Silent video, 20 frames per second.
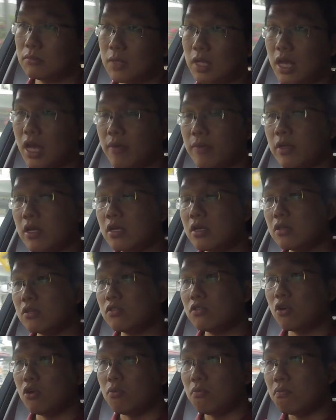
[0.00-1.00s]
yeah,
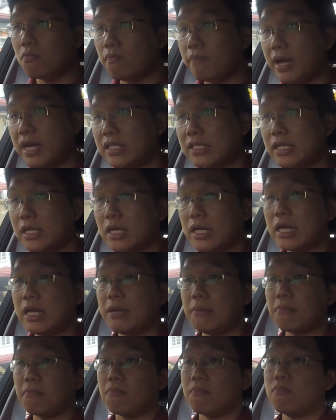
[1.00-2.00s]
so
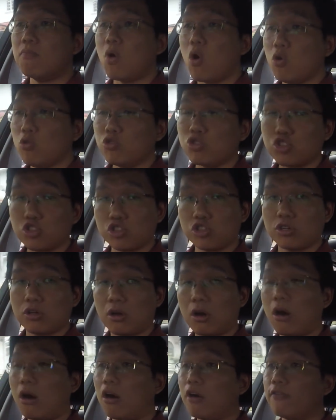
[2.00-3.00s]
basically most
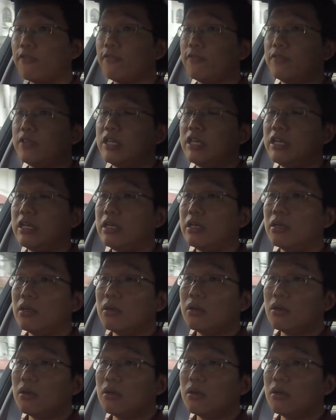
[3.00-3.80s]
of the